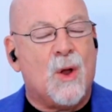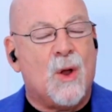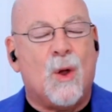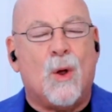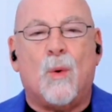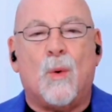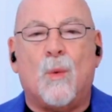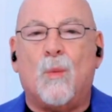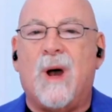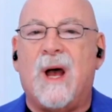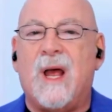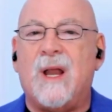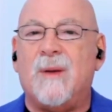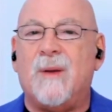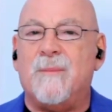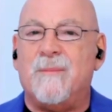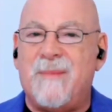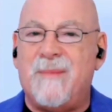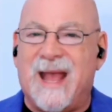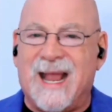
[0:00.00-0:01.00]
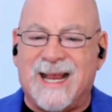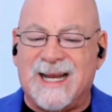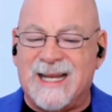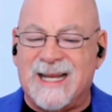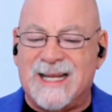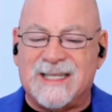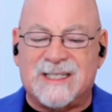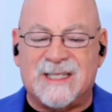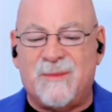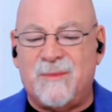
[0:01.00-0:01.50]
what
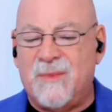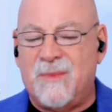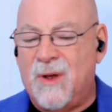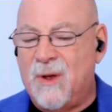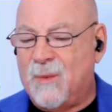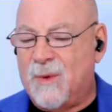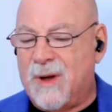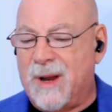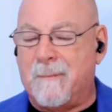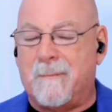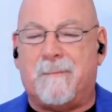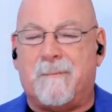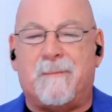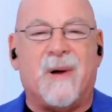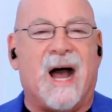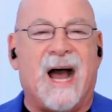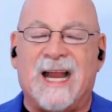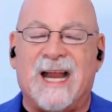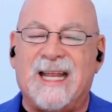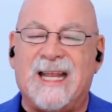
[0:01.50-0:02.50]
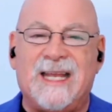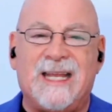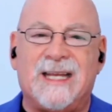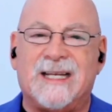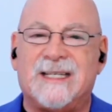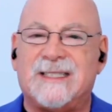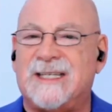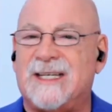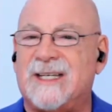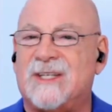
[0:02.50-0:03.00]
mechanism, what body
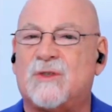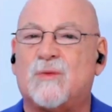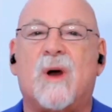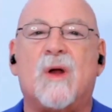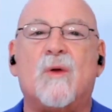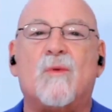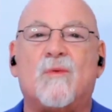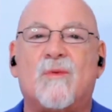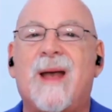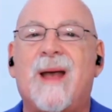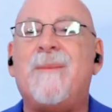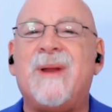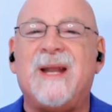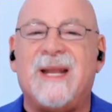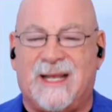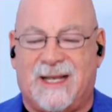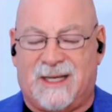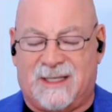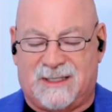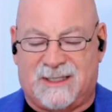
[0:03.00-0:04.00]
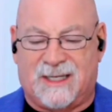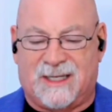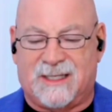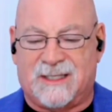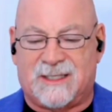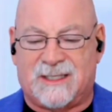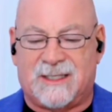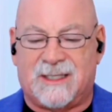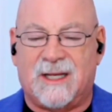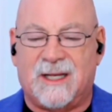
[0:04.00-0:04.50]
exists, what remedy
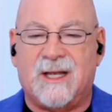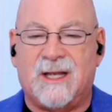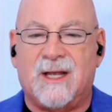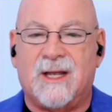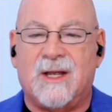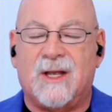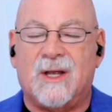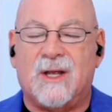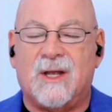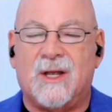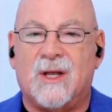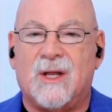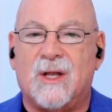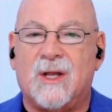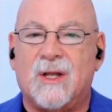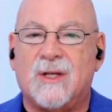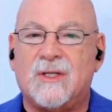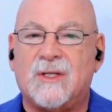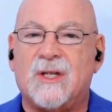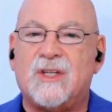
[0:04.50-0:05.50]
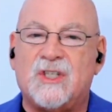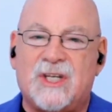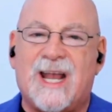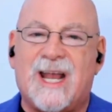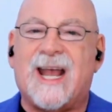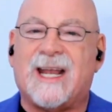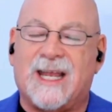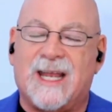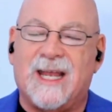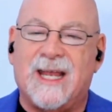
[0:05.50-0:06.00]
exists to
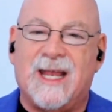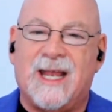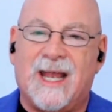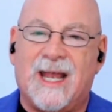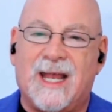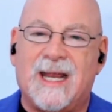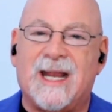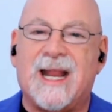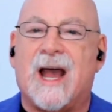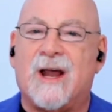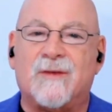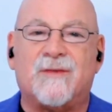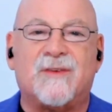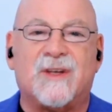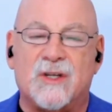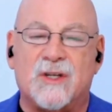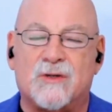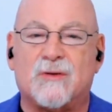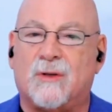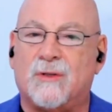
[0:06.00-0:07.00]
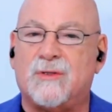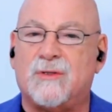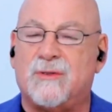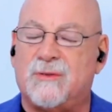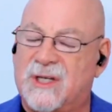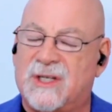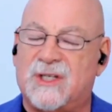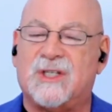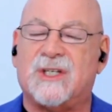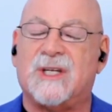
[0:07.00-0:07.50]
check an out-of-control
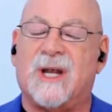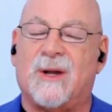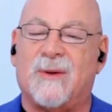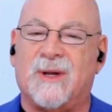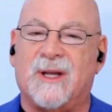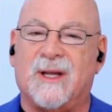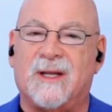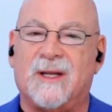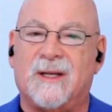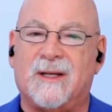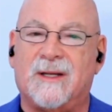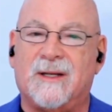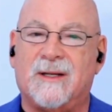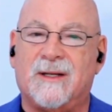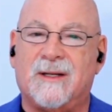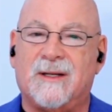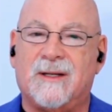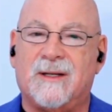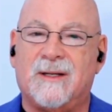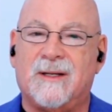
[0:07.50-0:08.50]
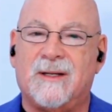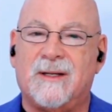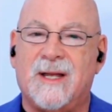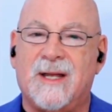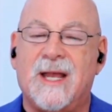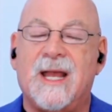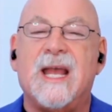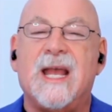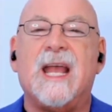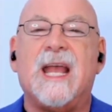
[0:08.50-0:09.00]
judiciary?
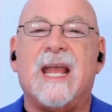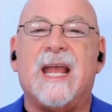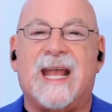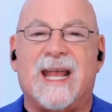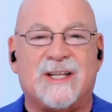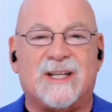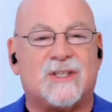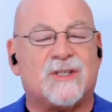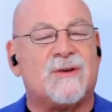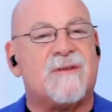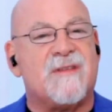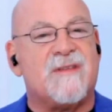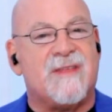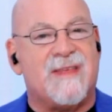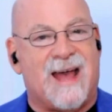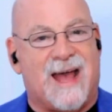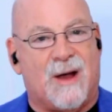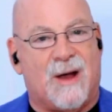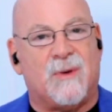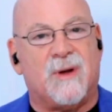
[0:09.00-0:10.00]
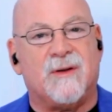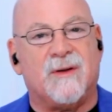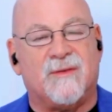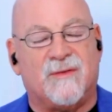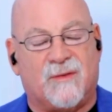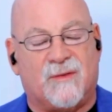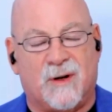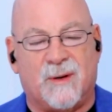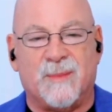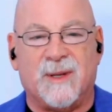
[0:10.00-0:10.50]
Answer that one
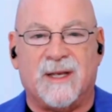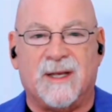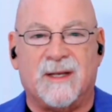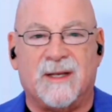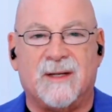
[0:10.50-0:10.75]
for me.